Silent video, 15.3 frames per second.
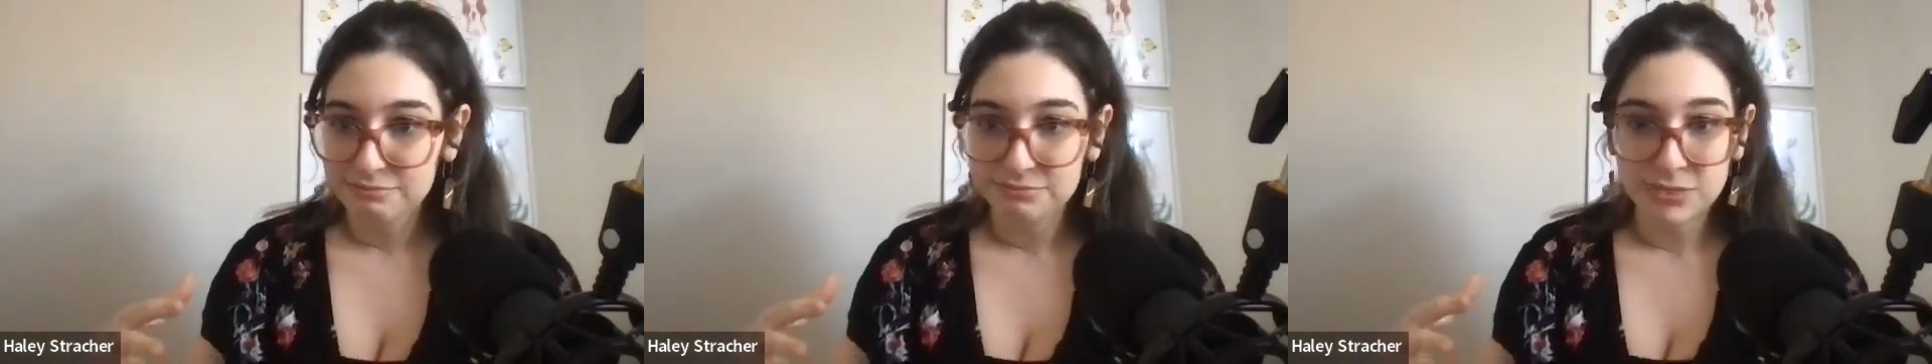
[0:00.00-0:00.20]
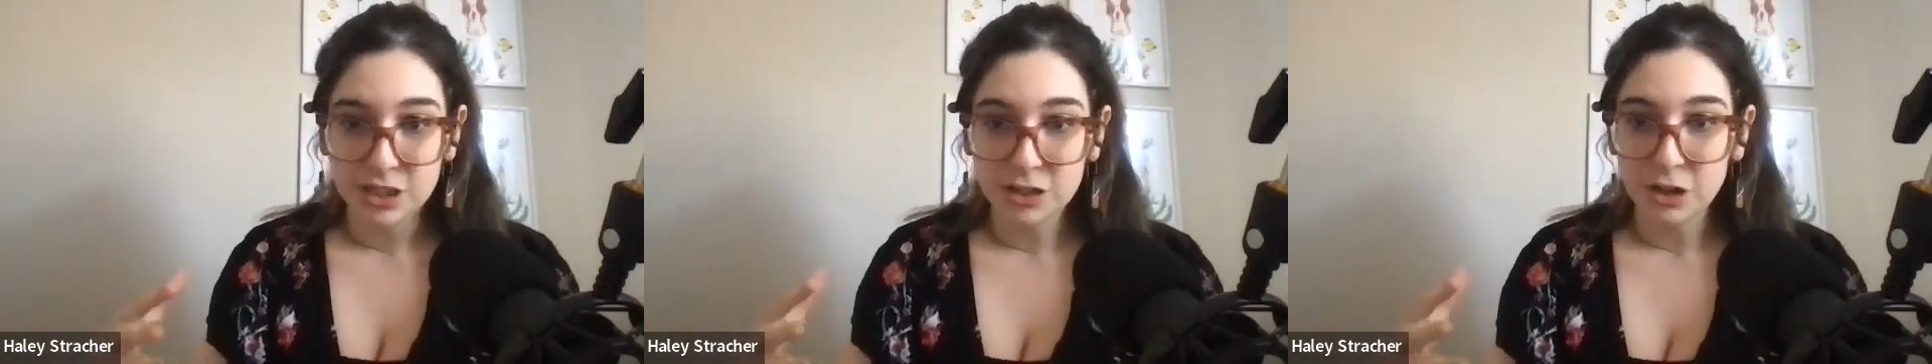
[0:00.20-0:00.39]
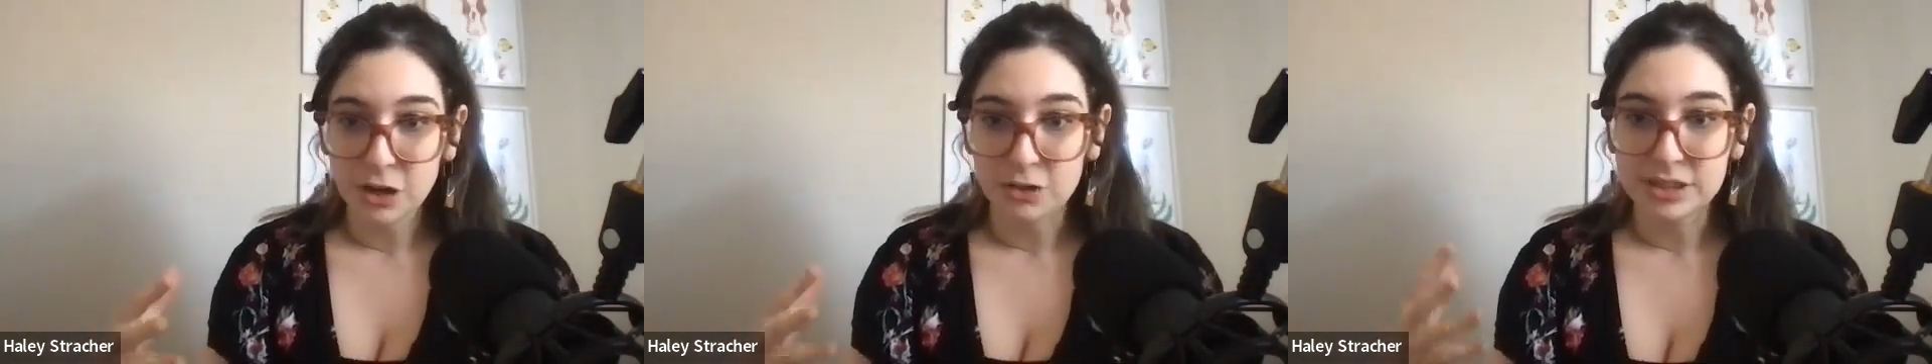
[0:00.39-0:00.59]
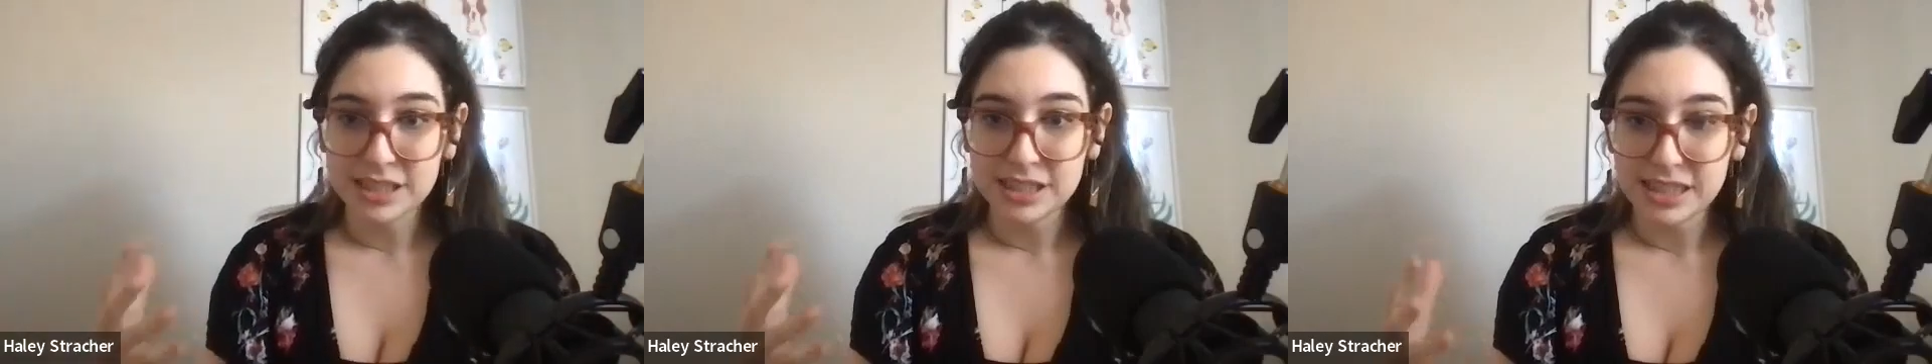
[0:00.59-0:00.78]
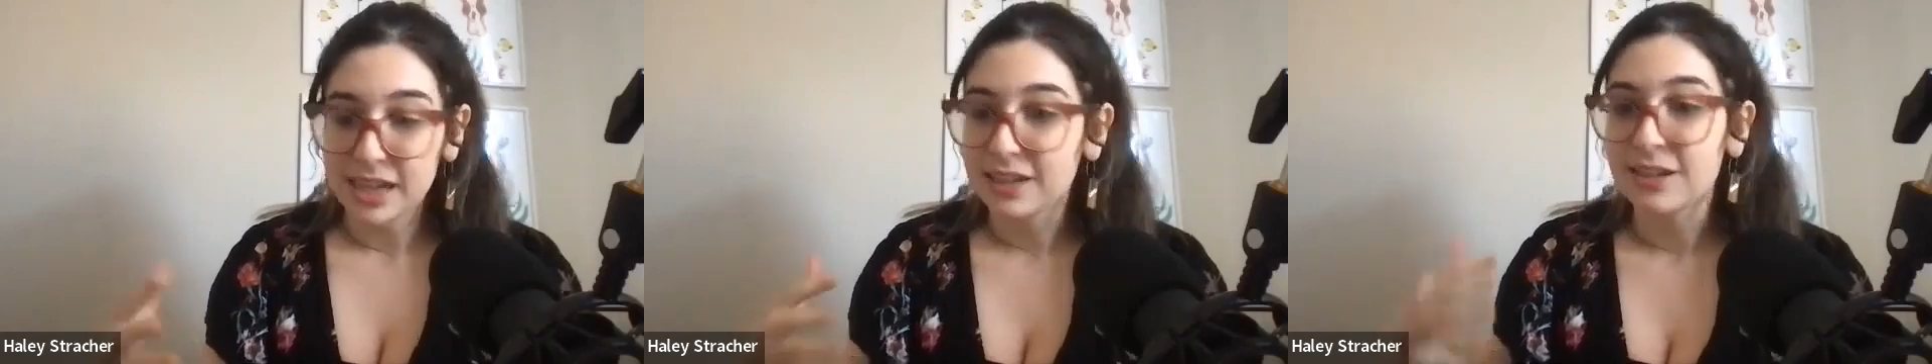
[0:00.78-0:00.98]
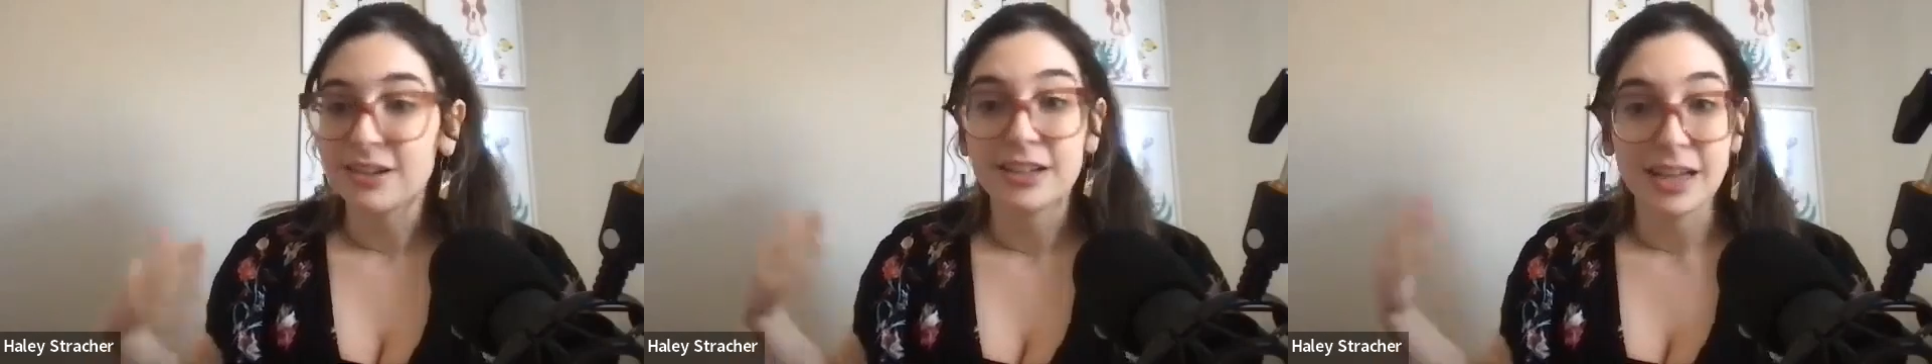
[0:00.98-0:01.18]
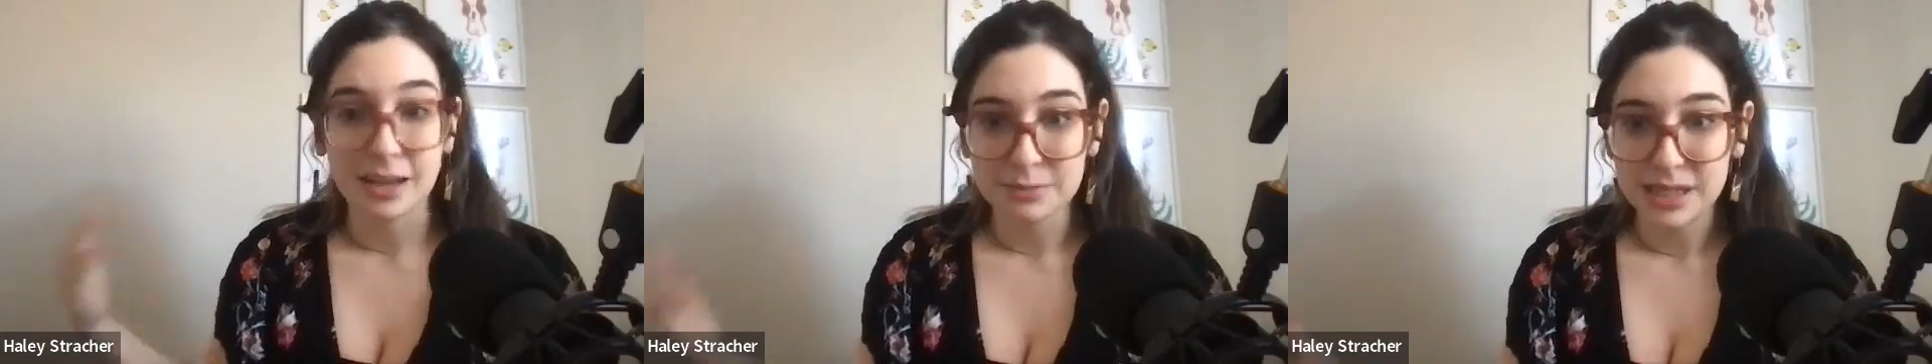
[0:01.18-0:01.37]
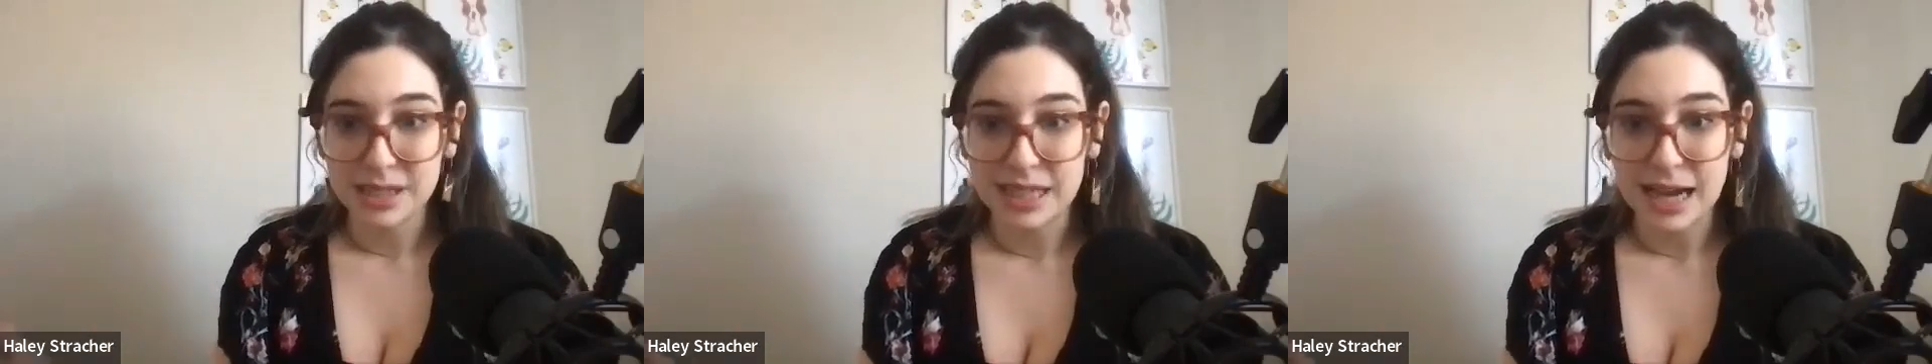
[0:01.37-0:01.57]
you know designer
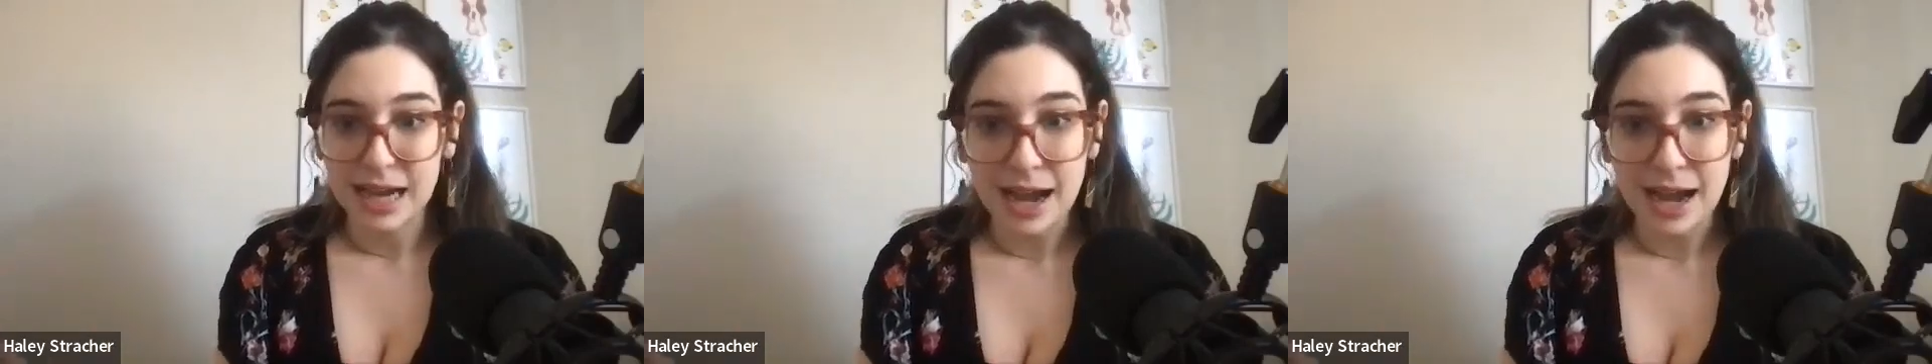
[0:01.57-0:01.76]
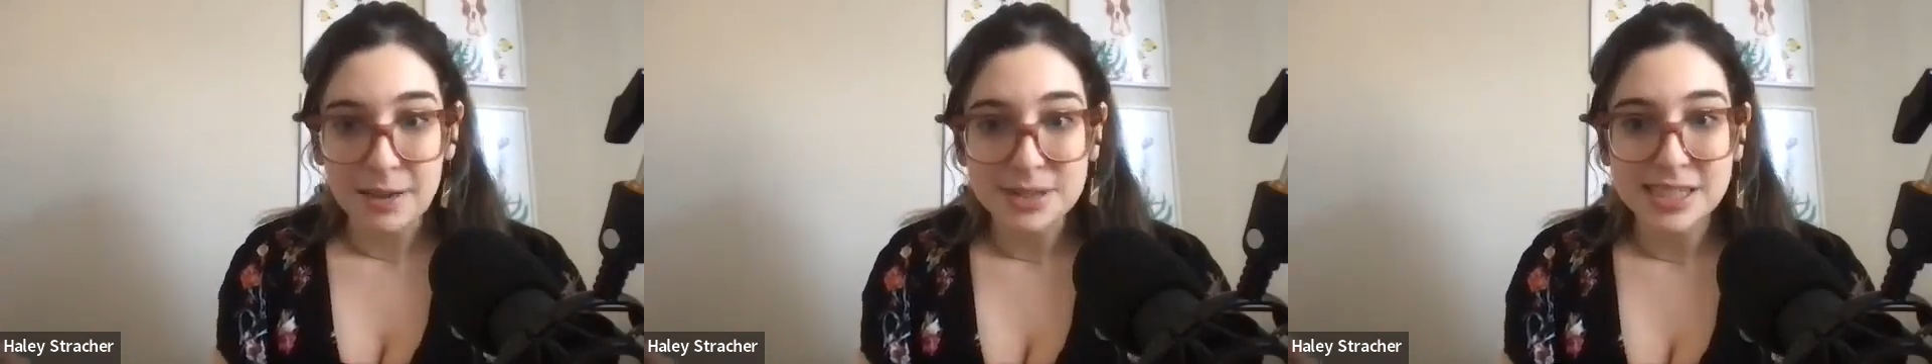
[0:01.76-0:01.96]
can be the app